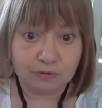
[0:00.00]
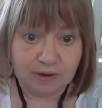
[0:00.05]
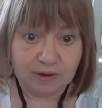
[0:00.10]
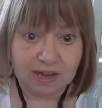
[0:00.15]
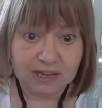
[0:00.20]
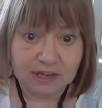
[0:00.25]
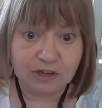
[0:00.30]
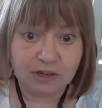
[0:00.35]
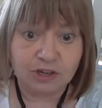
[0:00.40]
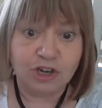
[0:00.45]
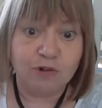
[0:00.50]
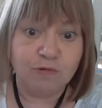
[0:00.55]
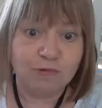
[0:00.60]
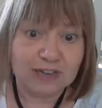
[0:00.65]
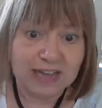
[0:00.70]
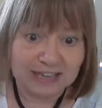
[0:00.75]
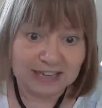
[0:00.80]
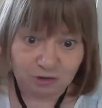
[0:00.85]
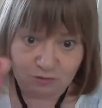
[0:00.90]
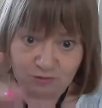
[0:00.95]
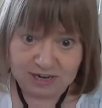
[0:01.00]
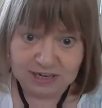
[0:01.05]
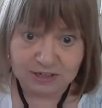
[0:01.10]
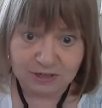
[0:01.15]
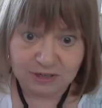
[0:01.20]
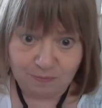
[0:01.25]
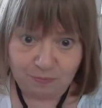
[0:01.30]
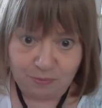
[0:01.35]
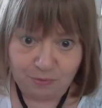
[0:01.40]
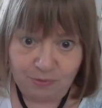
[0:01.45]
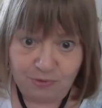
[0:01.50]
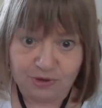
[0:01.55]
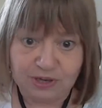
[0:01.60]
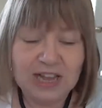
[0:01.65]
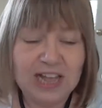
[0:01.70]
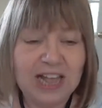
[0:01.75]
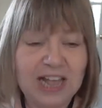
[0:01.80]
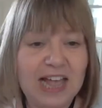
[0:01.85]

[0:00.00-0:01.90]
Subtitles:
right? You don't get straight to the point.